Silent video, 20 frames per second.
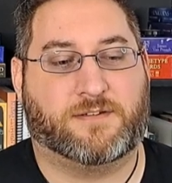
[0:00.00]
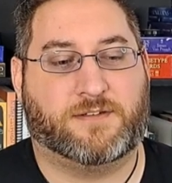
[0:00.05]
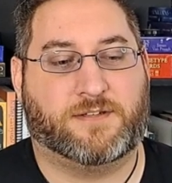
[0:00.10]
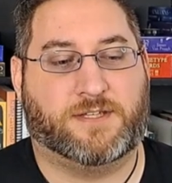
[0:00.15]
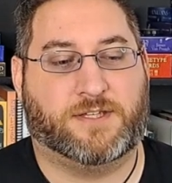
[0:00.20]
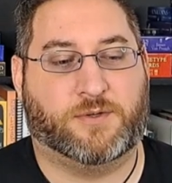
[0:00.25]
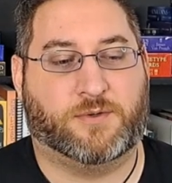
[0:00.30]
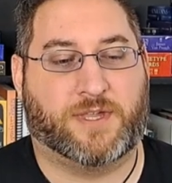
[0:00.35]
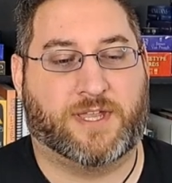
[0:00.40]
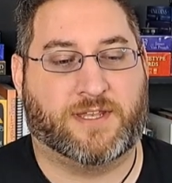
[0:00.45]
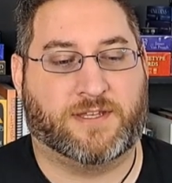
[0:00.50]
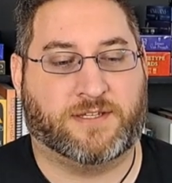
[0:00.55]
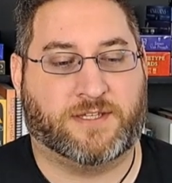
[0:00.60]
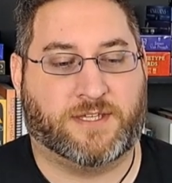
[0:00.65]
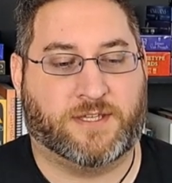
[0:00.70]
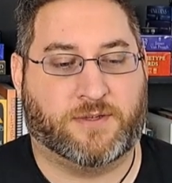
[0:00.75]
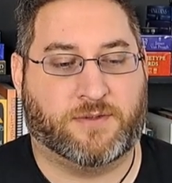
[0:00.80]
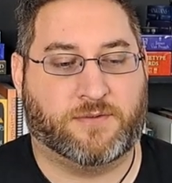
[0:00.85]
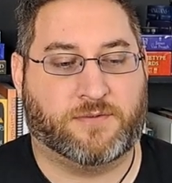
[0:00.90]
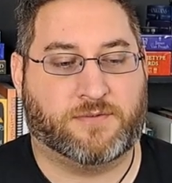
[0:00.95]
you can
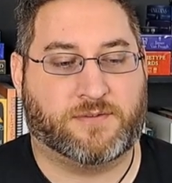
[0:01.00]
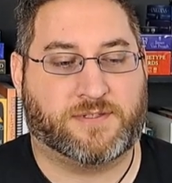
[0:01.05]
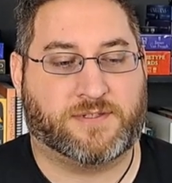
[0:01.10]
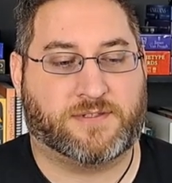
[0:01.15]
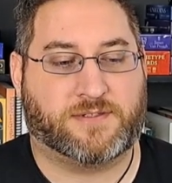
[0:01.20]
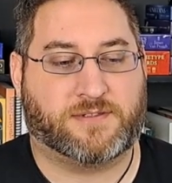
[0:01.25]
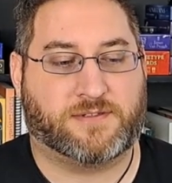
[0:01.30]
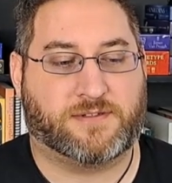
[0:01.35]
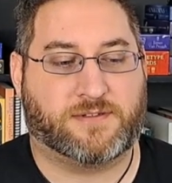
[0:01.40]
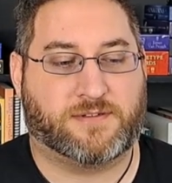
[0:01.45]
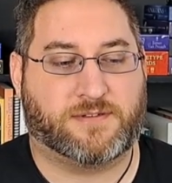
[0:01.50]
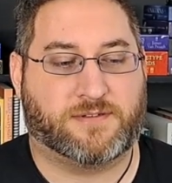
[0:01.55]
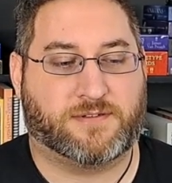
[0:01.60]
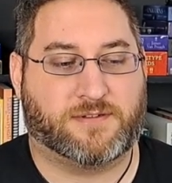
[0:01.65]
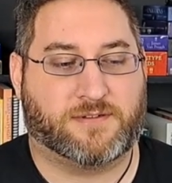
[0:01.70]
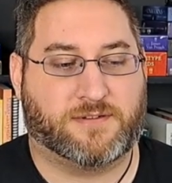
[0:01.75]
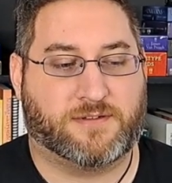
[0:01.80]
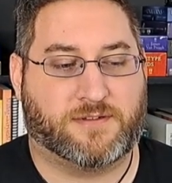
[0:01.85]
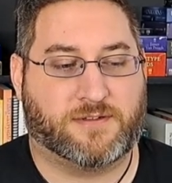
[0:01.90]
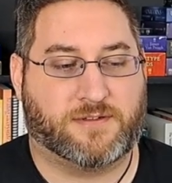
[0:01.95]
use
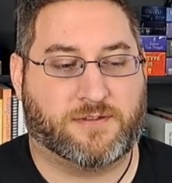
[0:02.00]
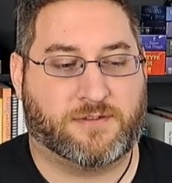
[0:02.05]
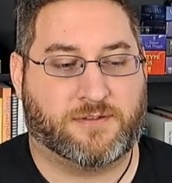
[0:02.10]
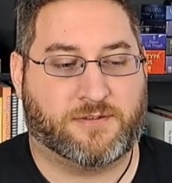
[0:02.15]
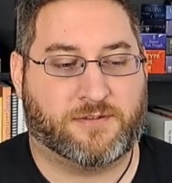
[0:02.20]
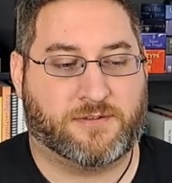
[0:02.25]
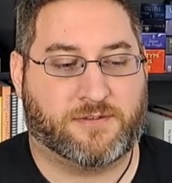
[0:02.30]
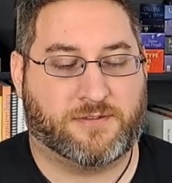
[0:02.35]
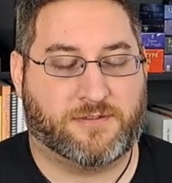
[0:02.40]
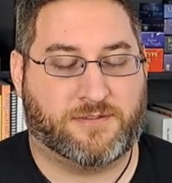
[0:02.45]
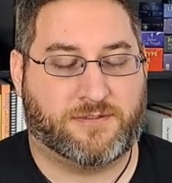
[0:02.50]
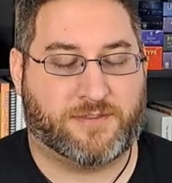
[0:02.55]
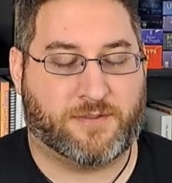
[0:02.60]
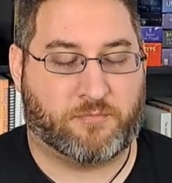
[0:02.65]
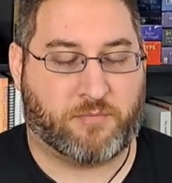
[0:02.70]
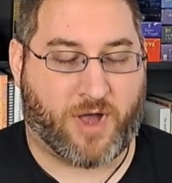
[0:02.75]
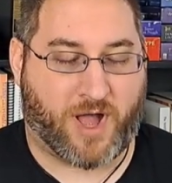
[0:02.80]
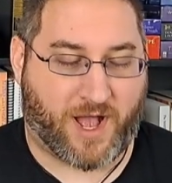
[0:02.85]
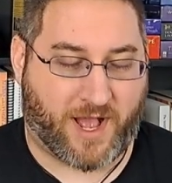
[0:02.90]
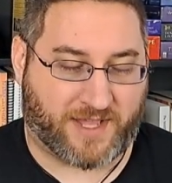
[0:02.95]
the
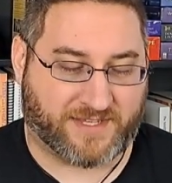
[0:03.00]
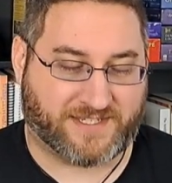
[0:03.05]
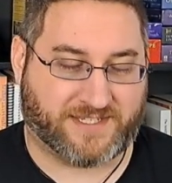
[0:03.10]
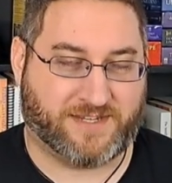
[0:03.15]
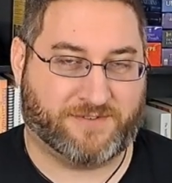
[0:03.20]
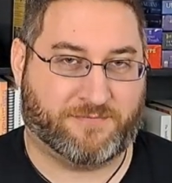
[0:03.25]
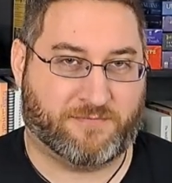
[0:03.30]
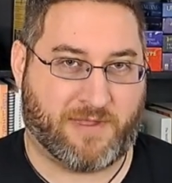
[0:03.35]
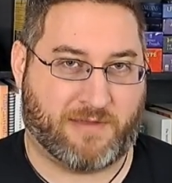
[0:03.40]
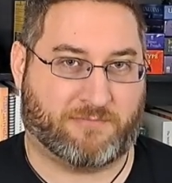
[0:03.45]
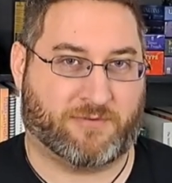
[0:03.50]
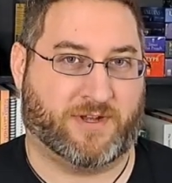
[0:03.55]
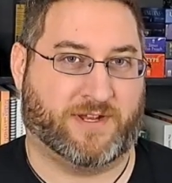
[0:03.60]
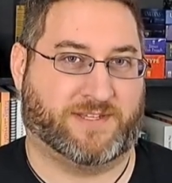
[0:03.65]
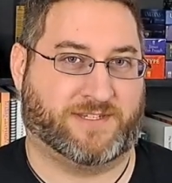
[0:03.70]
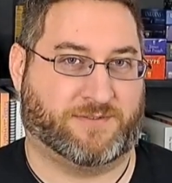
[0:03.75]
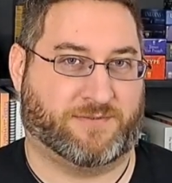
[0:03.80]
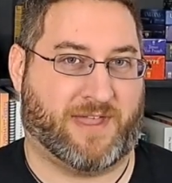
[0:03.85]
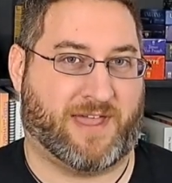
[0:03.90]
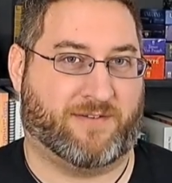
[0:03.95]
positive
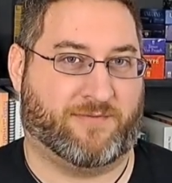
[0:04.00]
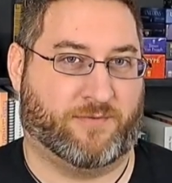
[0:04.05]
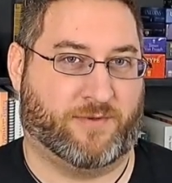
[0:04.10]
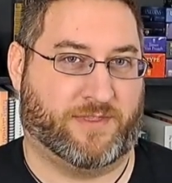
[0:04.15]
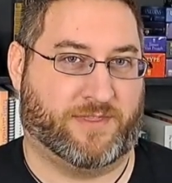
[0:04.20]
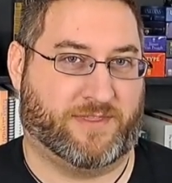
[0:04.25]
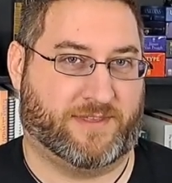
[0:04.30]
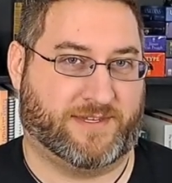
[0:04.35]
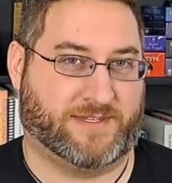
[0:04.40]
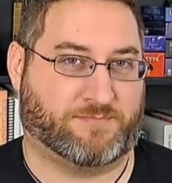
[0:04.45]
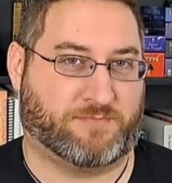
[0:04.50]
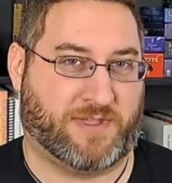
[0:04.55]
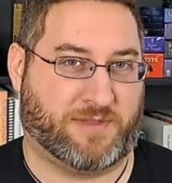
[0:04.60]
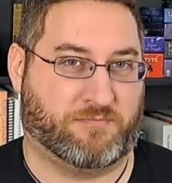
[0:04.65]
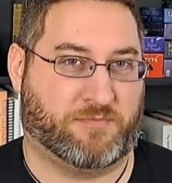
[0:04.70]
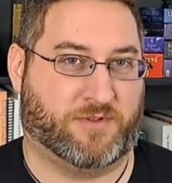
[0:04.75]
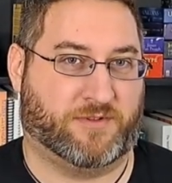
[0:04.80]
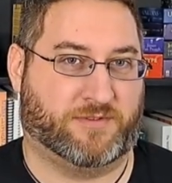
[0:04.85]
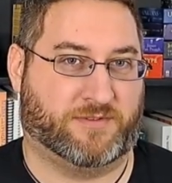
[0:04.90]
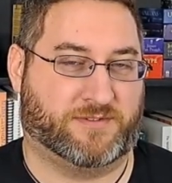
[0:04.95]
memories you have with these
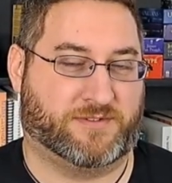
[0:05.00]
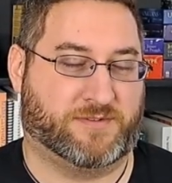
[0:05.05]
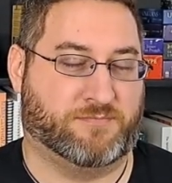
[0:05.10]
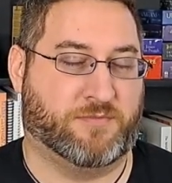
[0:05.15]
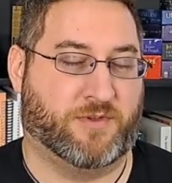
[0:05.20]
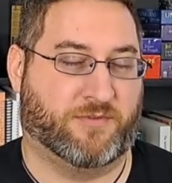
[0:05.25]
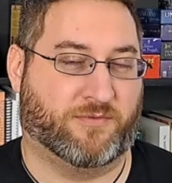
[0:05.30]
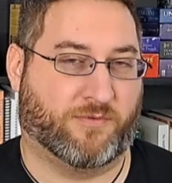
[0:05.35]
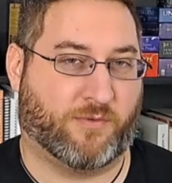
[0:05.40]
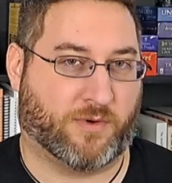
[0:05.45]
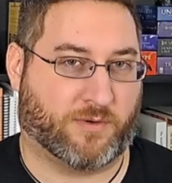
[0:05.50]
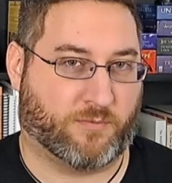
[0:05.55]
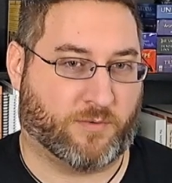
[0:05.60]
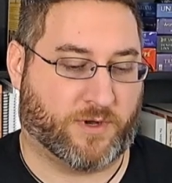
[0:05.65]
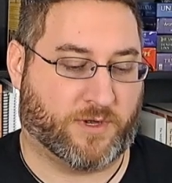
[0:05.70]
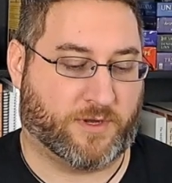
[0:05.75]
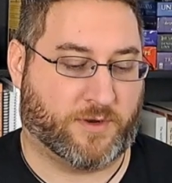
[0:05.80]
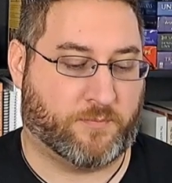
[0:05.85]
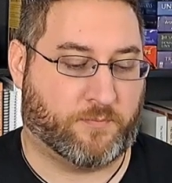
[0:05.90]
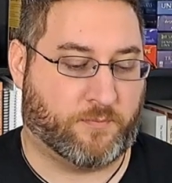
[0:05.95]
people to move
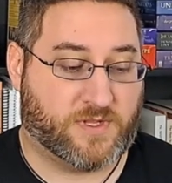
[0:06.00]
forward.